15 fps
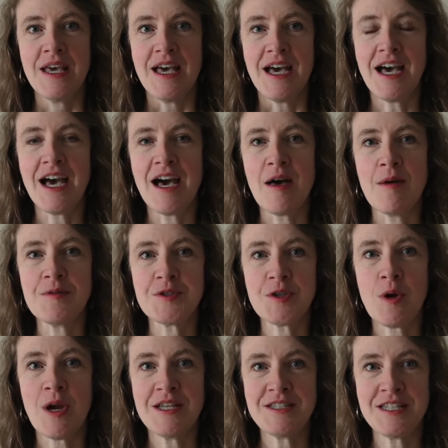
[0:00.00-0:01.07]
So
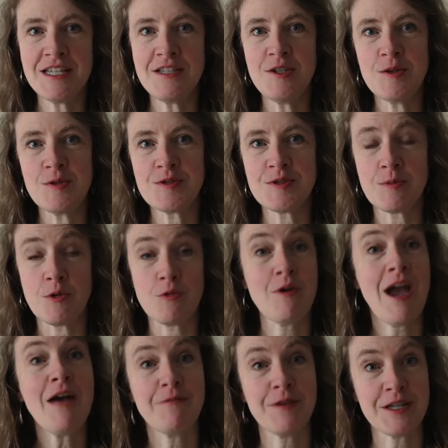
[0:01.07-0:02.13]
I did use some
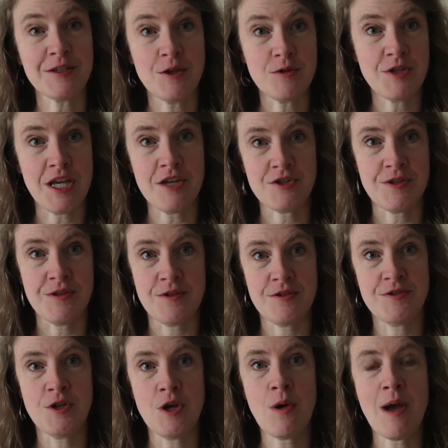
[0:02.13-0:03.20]
graphic notation.
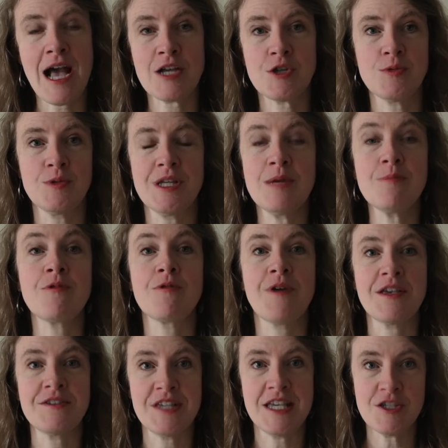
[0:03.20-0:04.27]
There's no actual
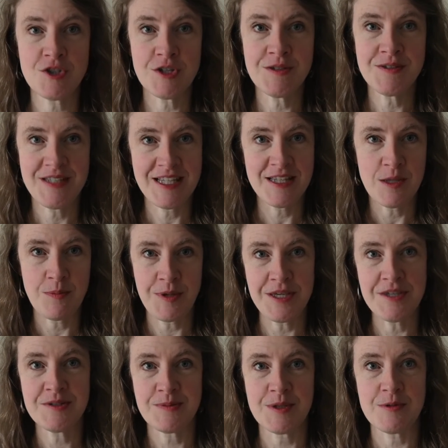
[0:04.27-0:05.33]
improvisation in the
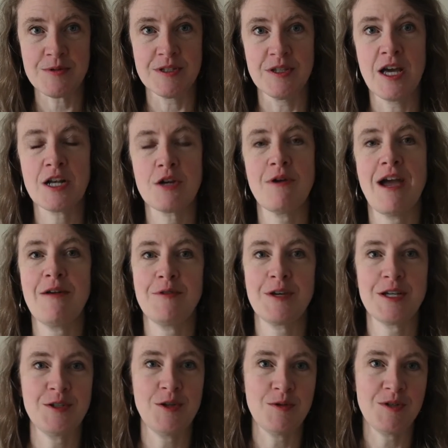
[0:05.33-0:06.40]
piece, but there was a lot of
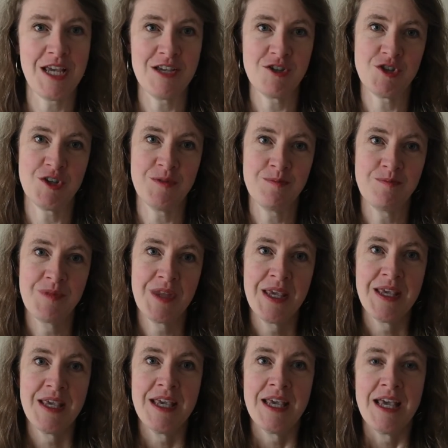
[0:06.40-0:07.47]
graphic notation.
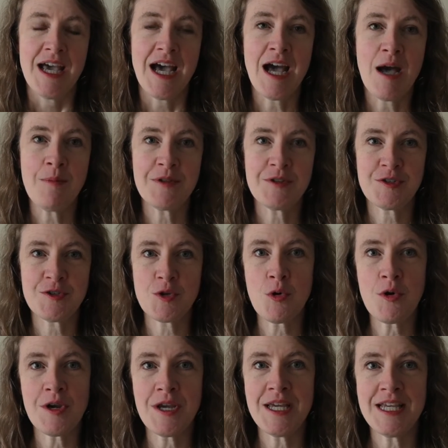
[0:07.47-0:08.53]
The
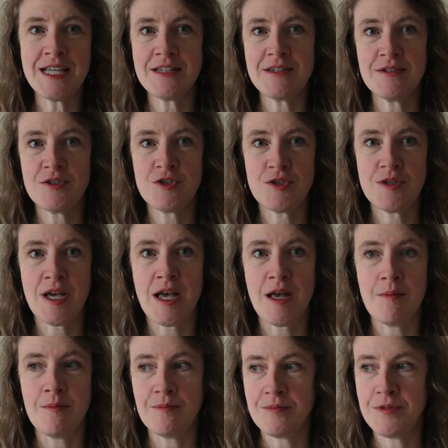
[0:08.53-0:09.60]
story, in
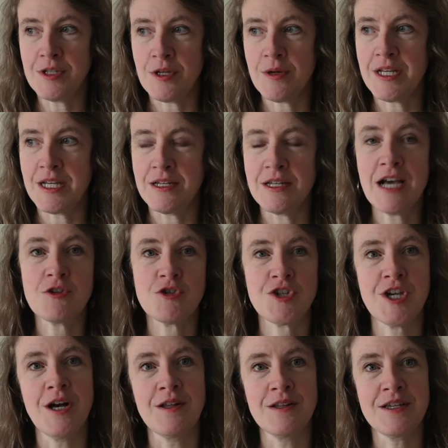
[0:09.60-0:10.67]
a
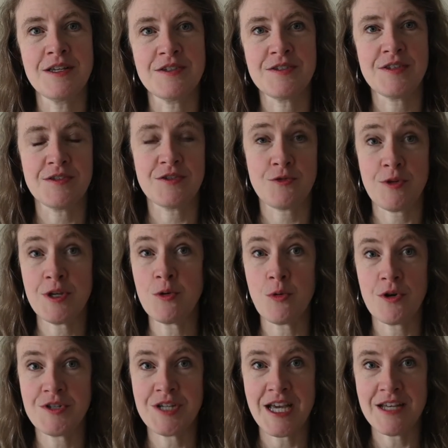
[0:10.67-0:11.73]
nutshell, is the string
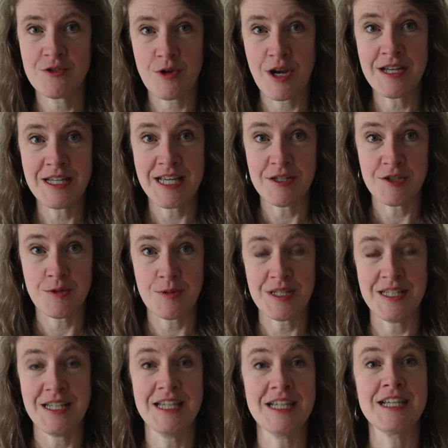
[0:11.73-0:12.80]
quartet trying to get to a
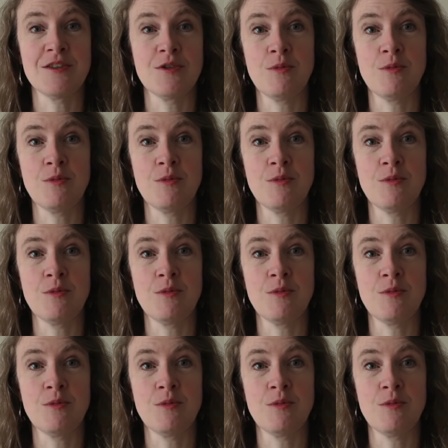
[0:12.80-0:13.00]
gig in the